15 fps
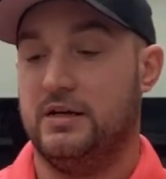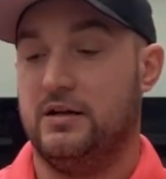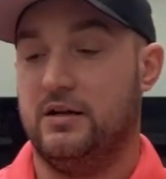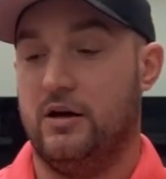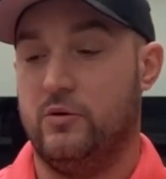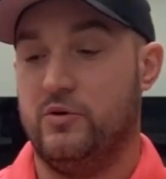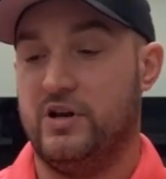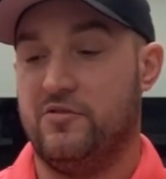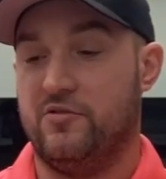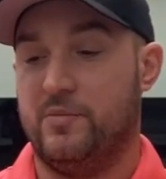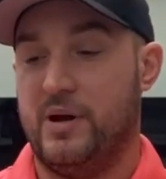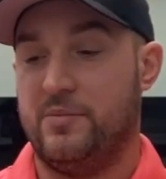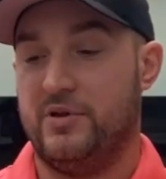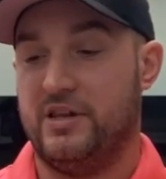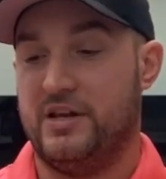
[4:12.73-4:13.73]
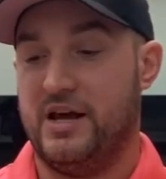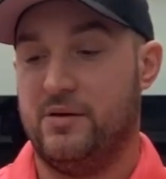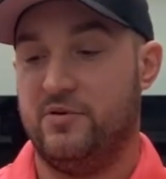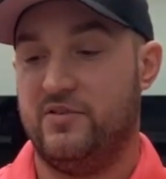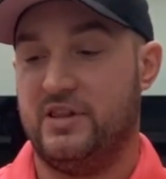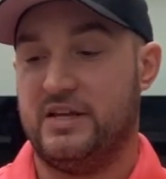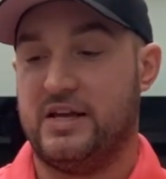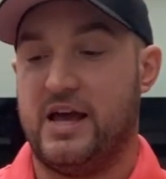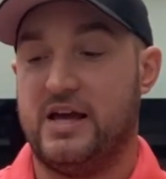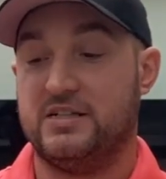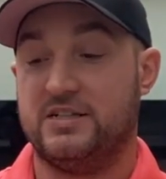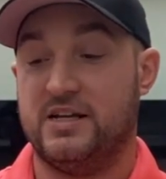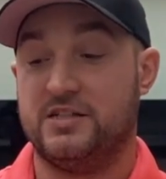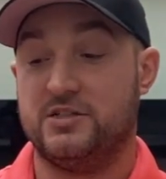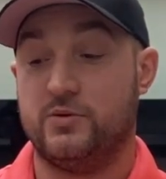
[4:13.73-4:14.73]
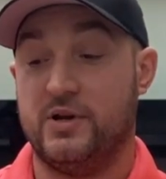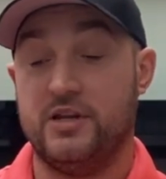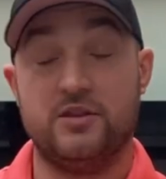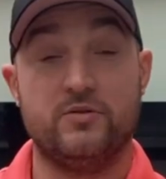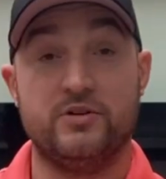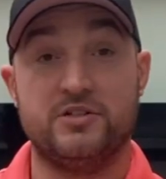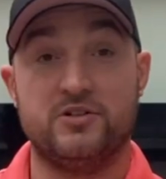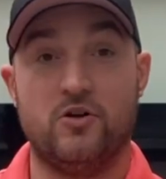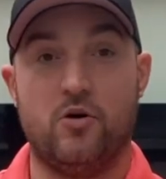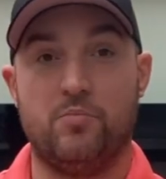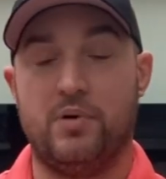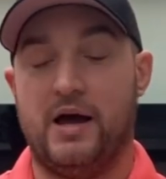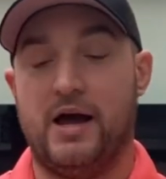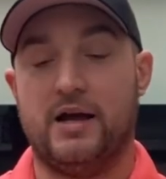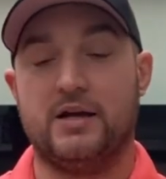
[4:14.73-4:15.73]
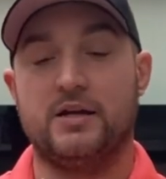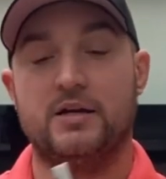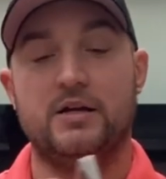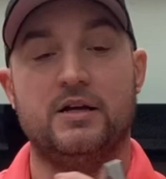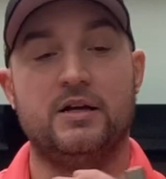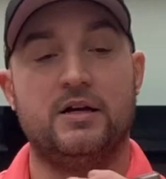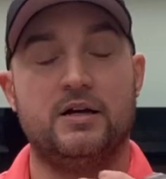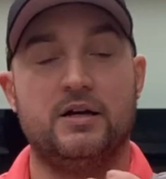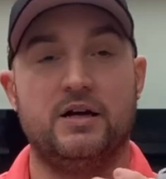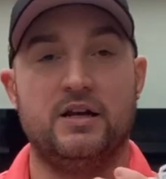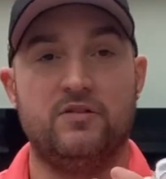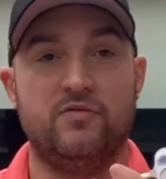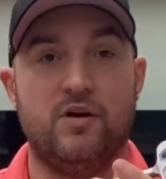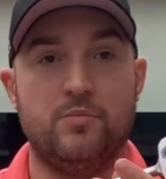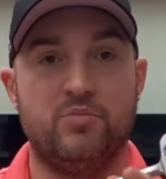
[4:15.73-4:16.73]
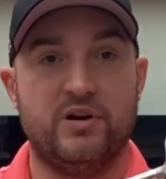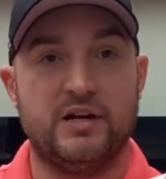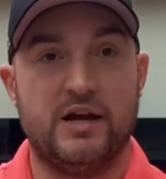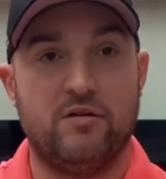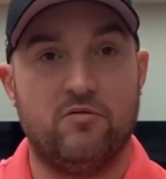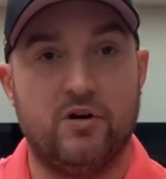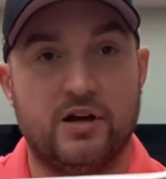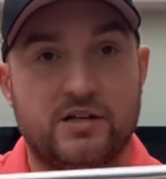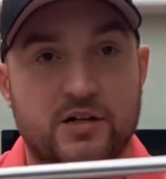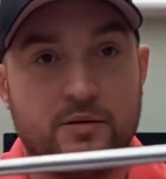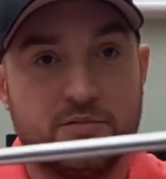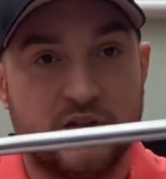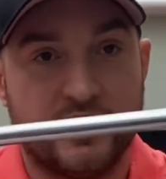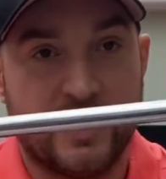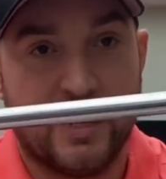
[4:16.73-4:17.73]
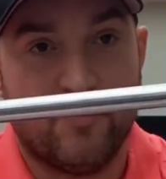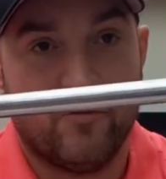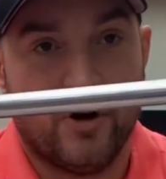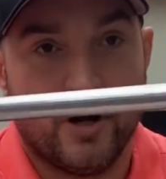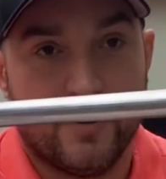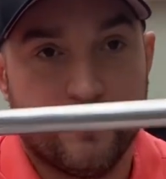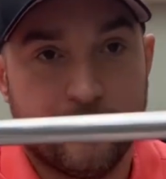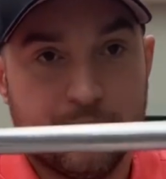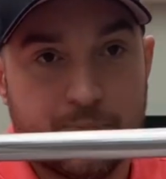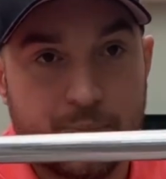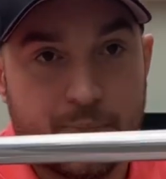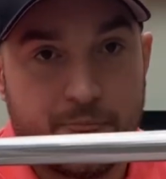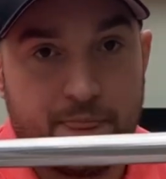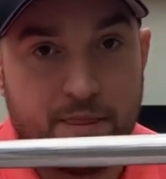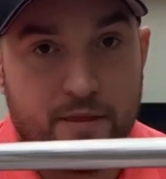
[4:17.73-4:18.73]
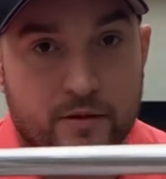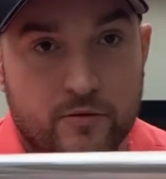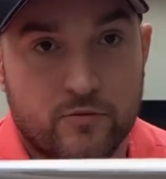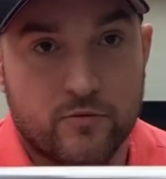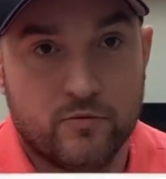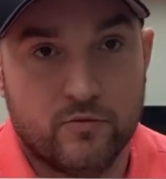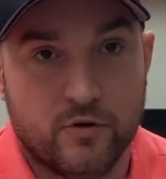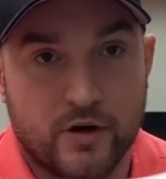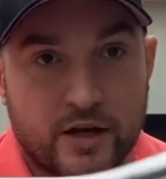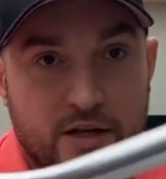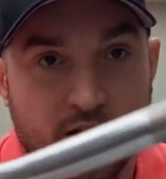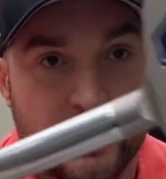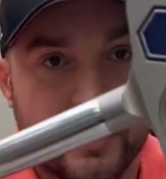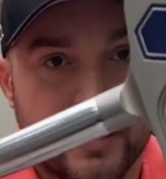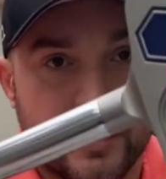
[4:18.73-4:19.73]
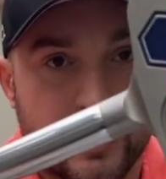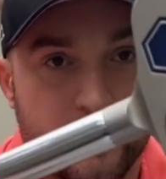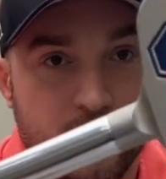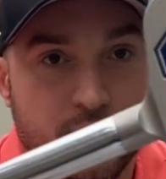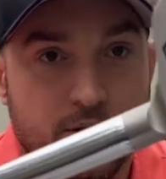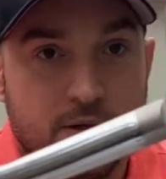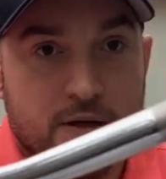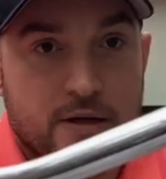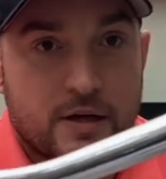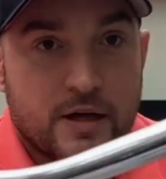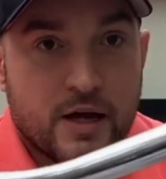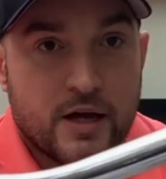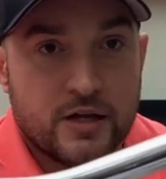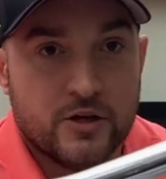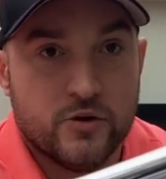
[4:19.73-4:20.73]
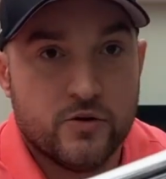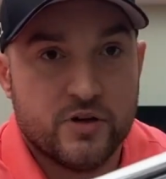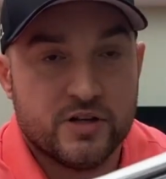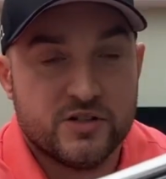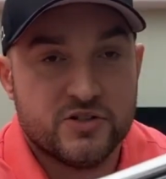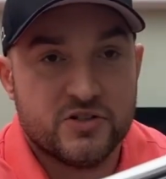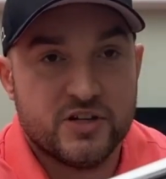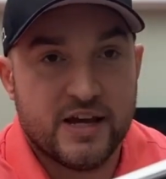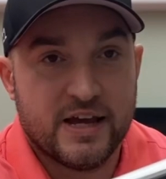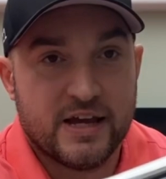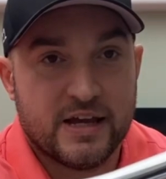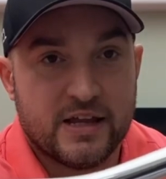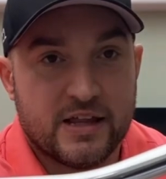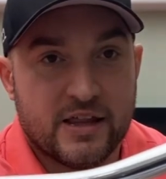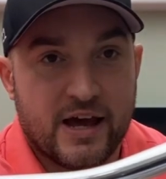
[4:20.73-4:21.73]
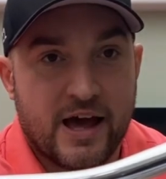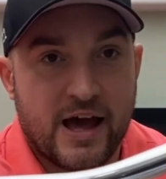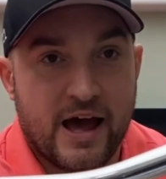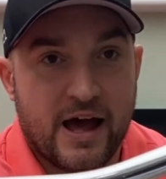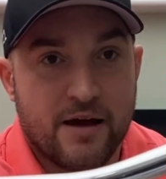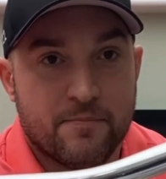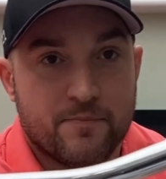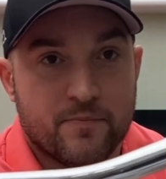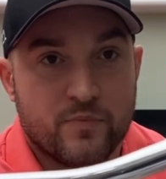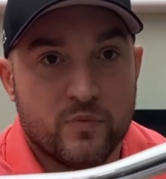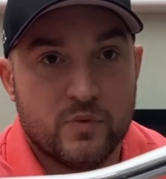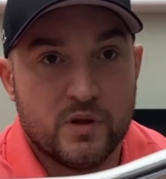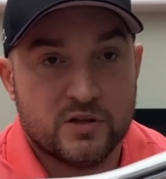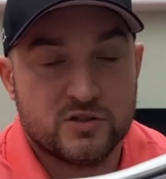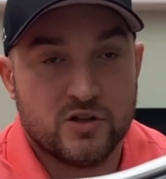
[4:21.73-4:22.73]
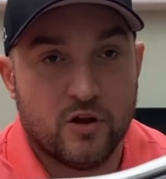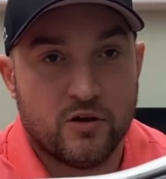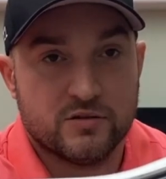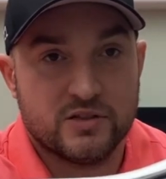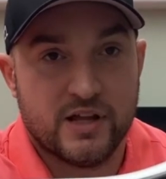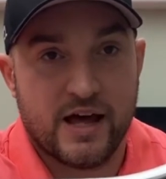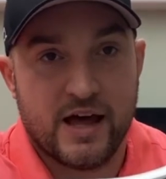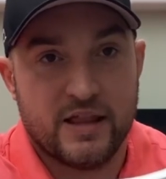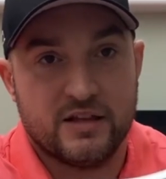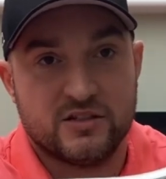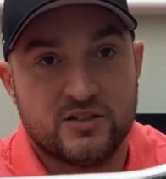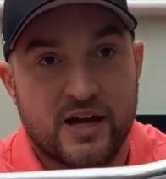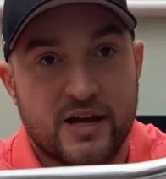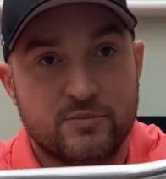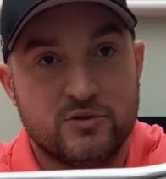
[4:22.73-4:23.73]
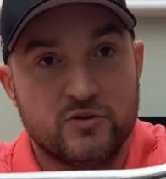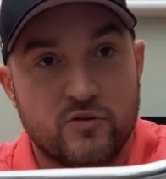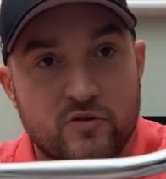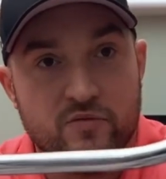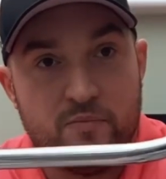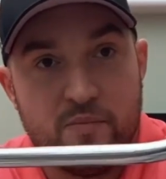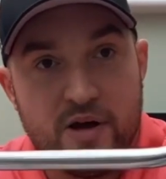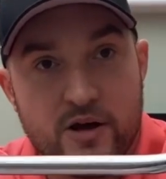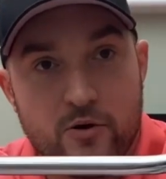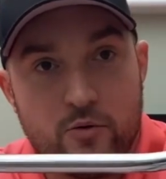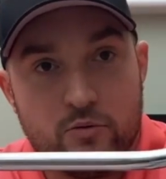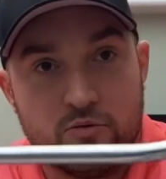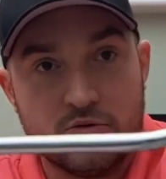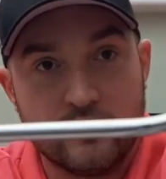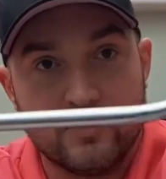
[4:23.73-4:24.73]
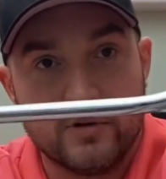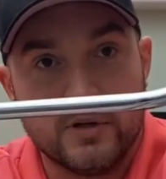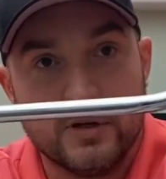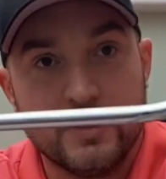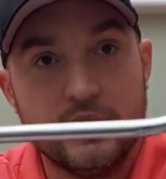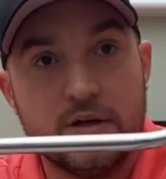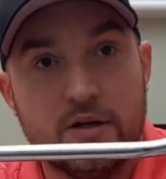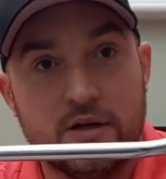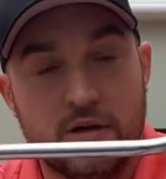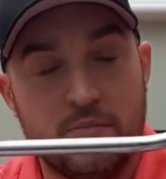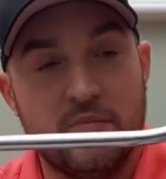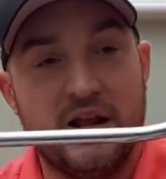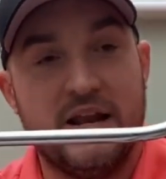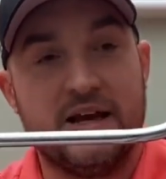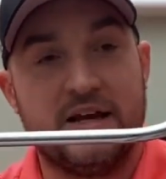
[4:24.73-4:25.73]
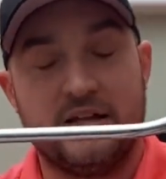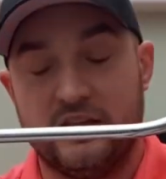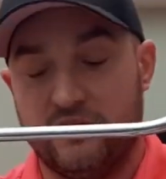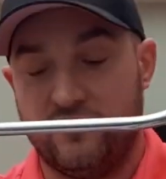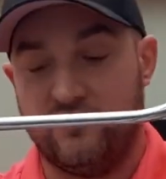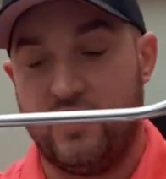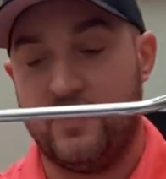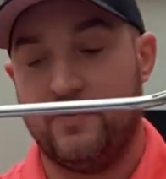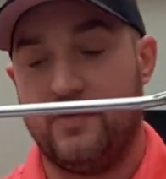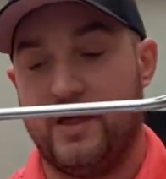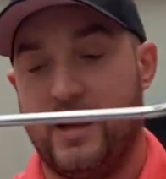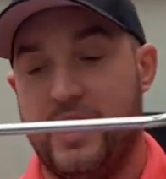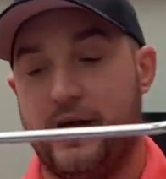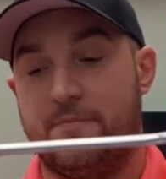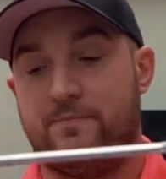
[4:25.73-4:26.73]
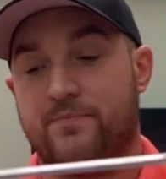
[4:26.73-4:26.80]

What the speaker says: I will never remember the name of it, the SS23 slot back. If I bring that right up to the camera, right, there you go. You can see there, the slots there, the same sort of milling in the front there,